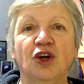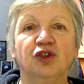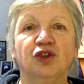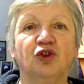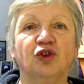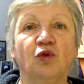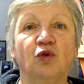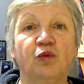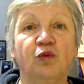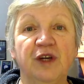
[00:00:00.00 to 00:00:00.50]

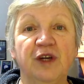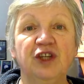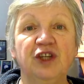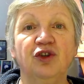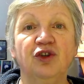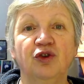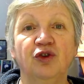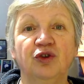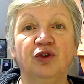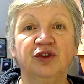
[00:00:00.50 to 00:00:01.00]
So we
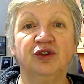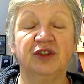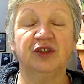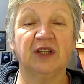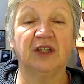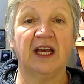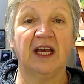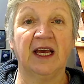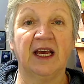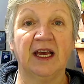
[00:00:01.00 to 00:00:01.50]

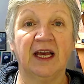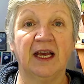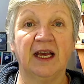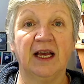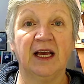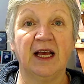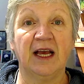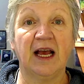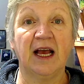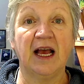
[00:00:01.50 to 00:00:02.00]
use
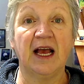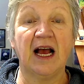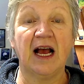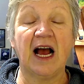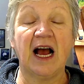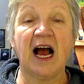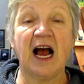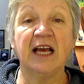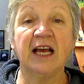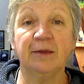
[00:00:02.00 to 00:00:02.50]

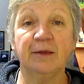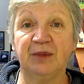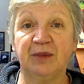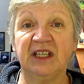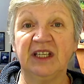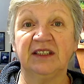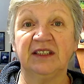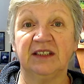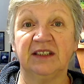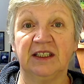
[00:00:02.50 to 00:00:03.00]

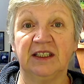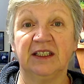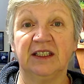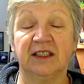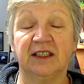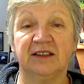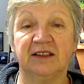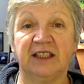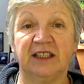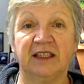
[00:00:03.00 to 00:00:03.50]
IBC
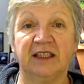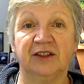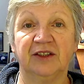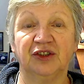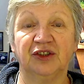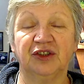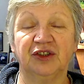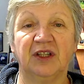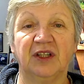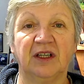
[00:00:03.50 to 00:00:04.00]

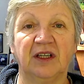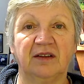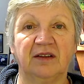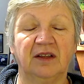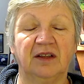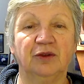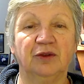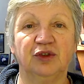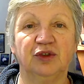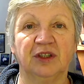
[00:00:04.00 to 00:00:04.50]
containers. They're
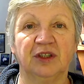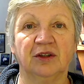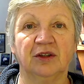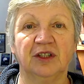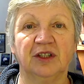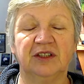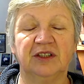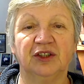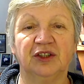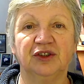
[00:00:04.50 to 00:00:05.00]
1,000
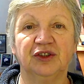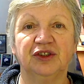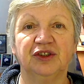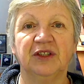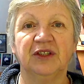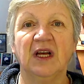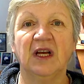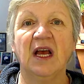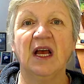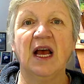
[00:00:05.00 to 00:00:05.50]

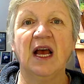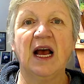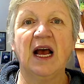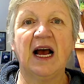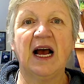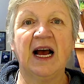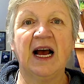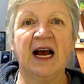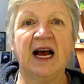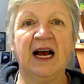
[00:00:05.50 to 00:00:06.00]
litres
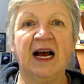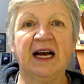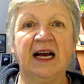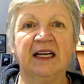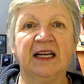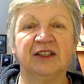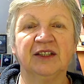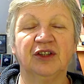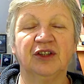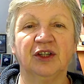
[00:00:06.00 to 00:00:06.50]

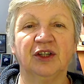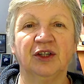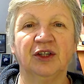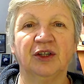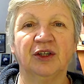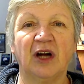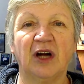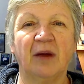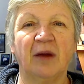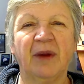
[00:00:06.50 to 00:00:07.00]
and
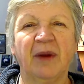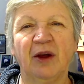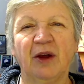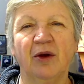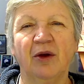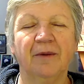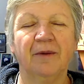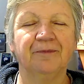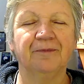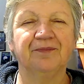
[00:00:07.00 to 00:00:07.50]
they're
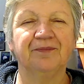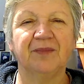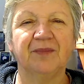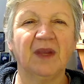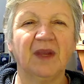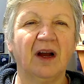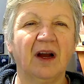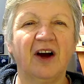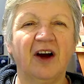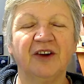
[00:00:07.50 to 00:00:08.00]
about
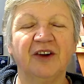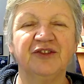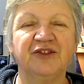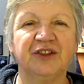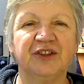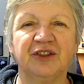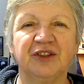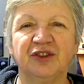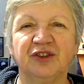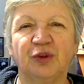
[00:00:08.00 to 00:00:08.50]

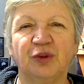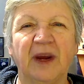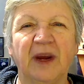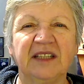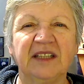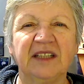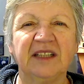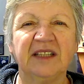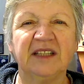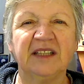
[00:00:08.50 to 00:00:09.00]

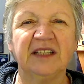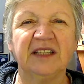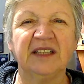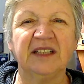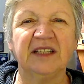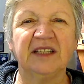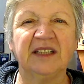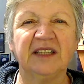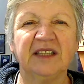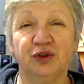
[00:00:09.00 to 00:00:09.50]

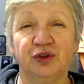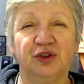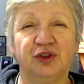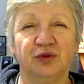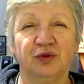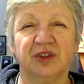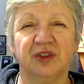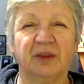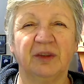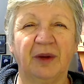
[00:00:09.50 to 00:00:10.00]
€120.
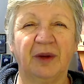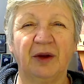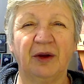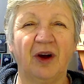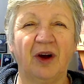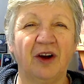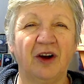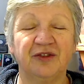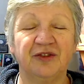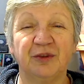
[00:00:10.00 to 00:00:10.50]
So it's about
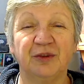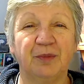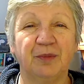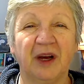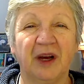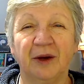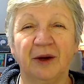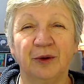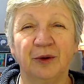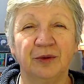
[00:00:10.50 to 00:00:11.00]

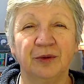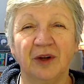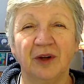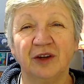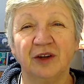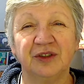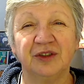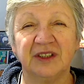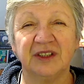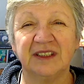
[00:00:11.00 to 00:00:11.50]
£100,
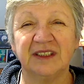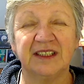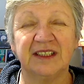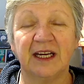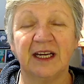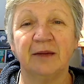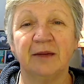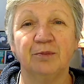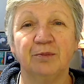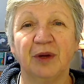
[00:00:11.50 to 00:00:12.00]

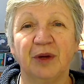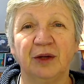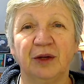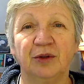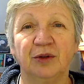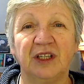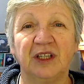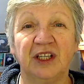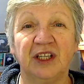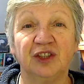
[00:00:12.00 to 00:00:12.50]

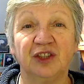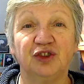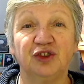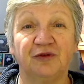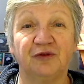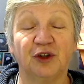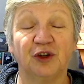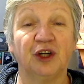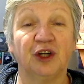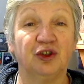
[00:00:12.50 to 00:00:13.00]
£110 each
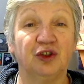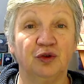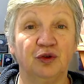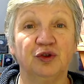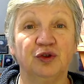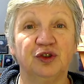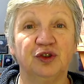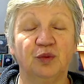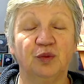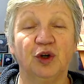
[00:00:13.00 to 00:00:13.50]
for a
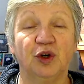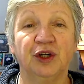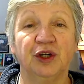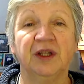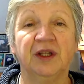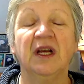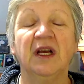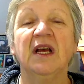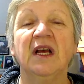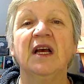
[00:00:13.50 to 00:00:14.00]
used
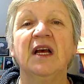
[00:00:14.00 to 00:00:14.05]
one.